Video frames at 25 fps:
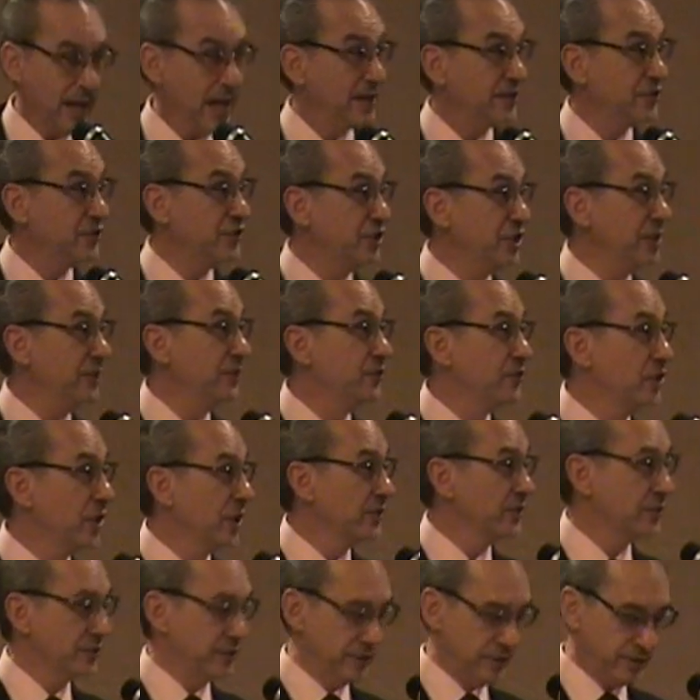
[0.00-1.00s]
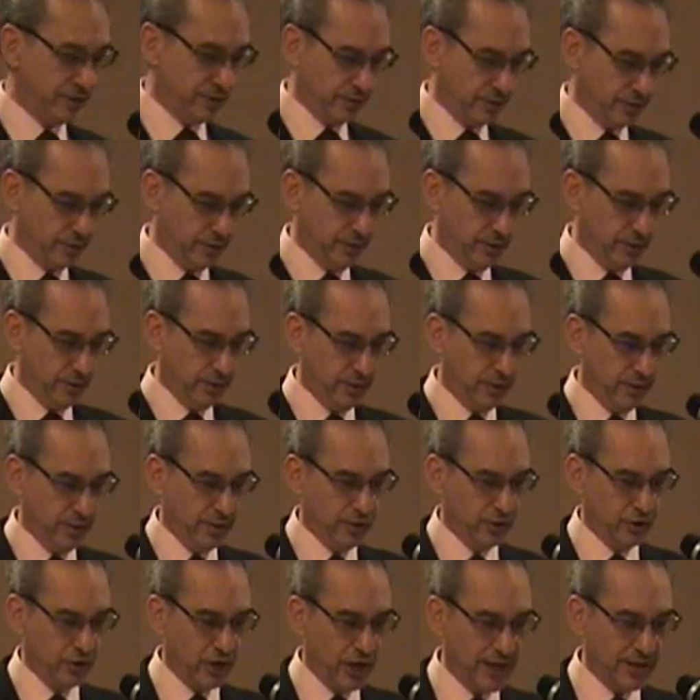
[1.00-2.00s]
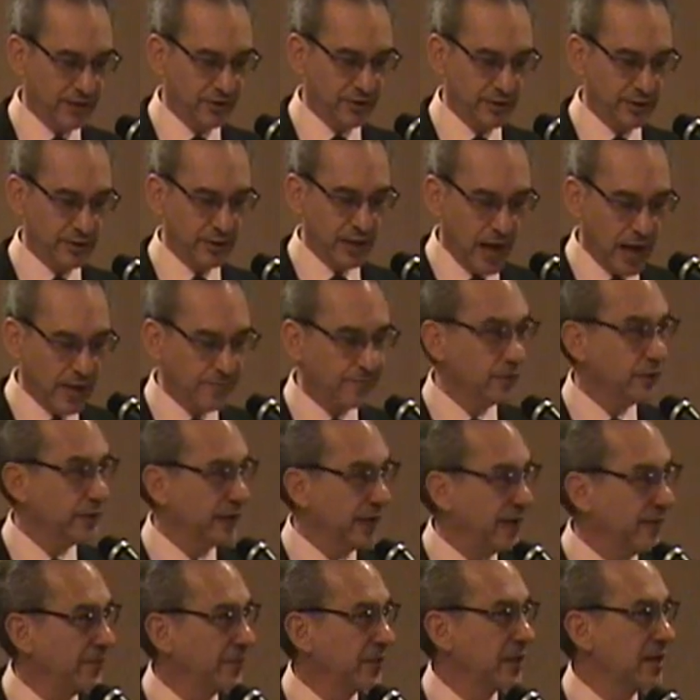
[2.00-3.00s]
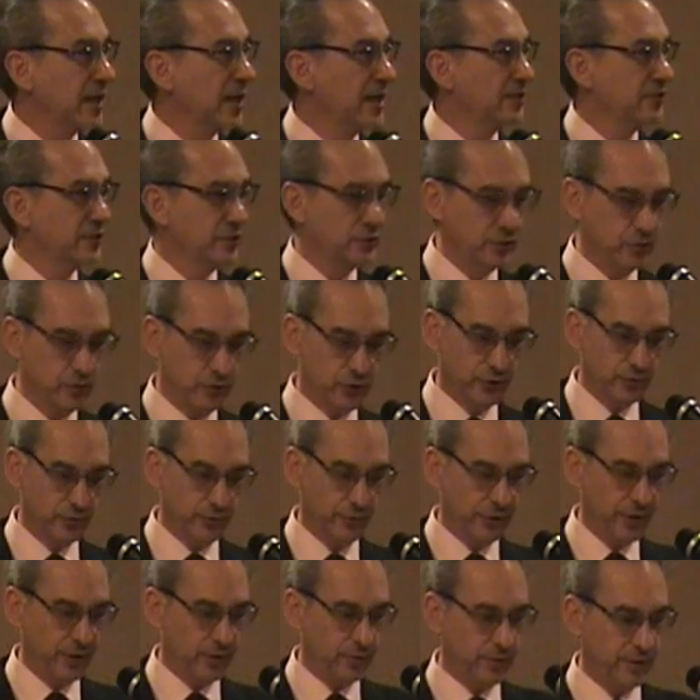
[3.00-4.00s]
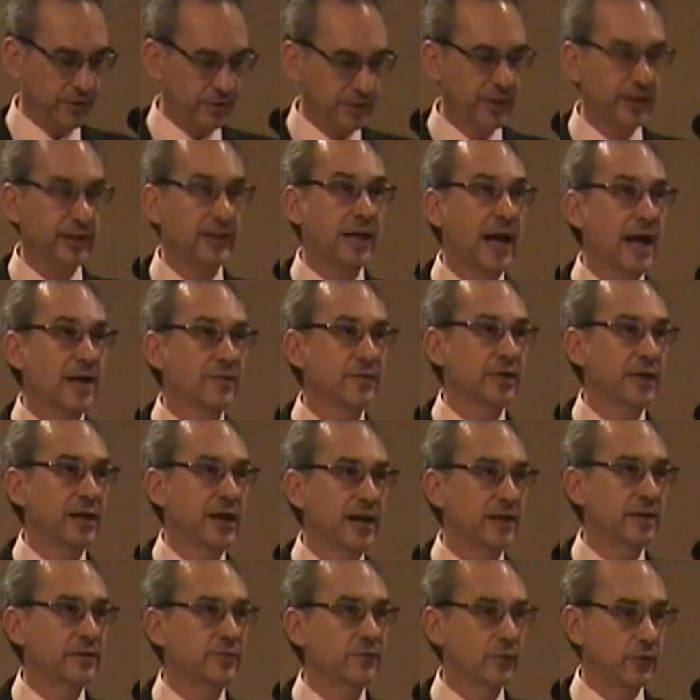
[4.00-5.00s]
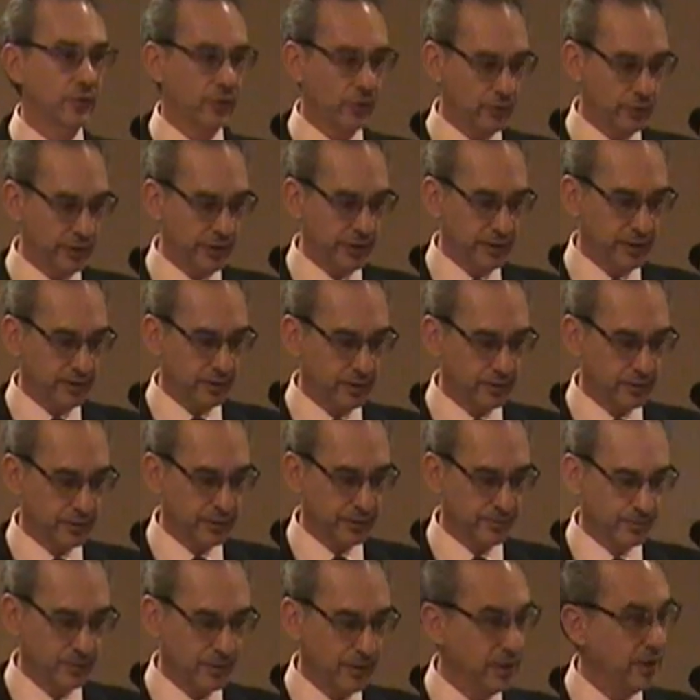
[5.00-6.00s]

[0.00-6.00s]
As Chief Justice, Chase did not forget the constitutional theories he had advocated for 30 years.